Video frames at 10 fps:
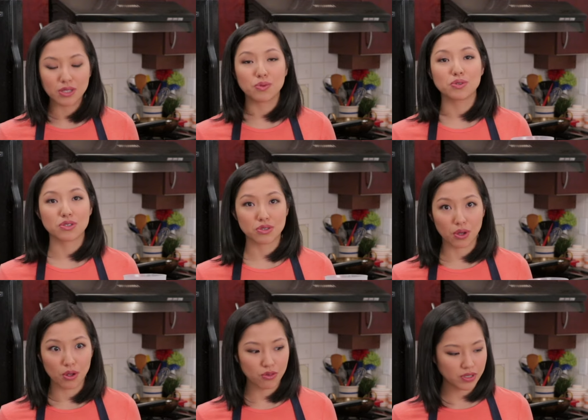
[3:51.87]
It will
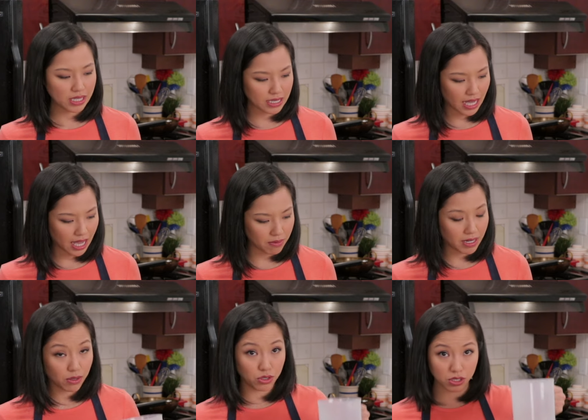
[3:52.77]
dissolve in time.
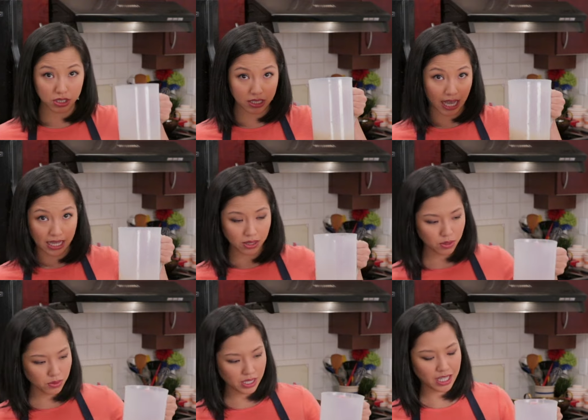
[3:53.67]
Now you can just add the
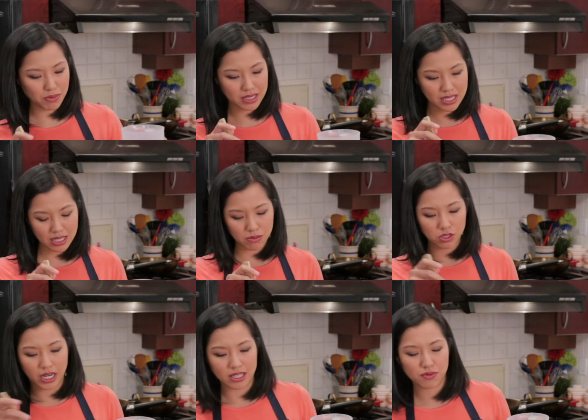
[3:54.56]
whole thing in, but since I'm
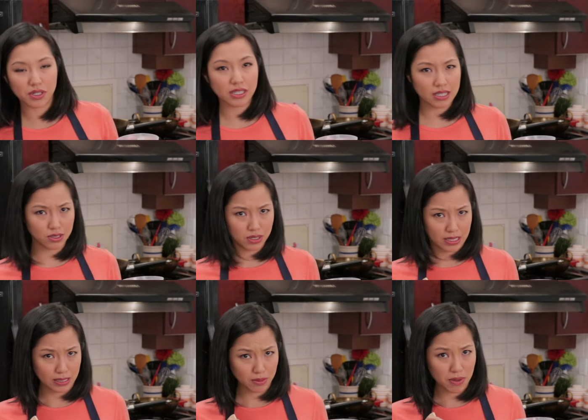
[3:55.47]
transferring this to the
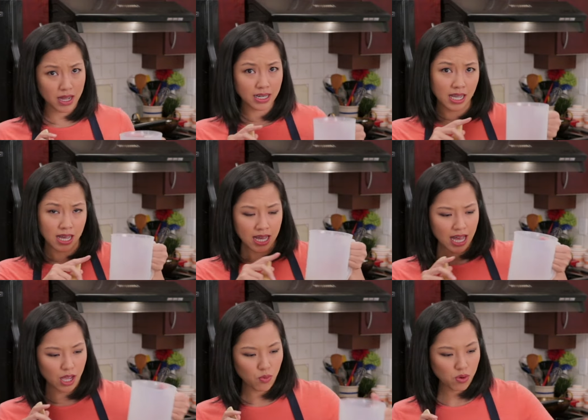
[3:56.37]
Instant Pot,
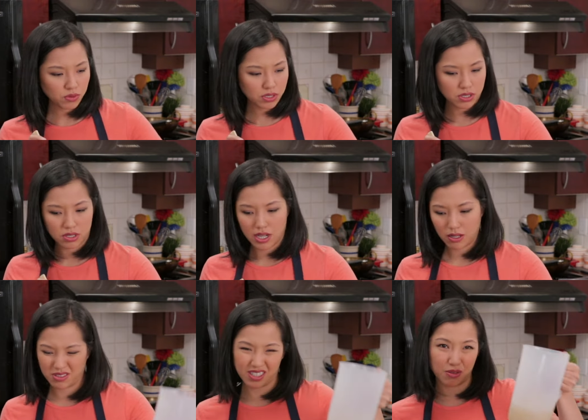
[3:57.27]

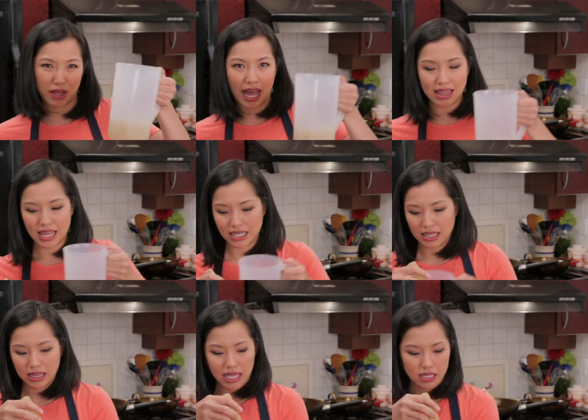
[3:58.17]
I'll just add that
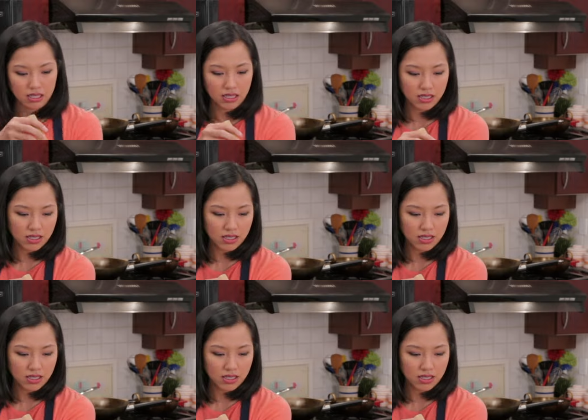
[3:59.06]
in later.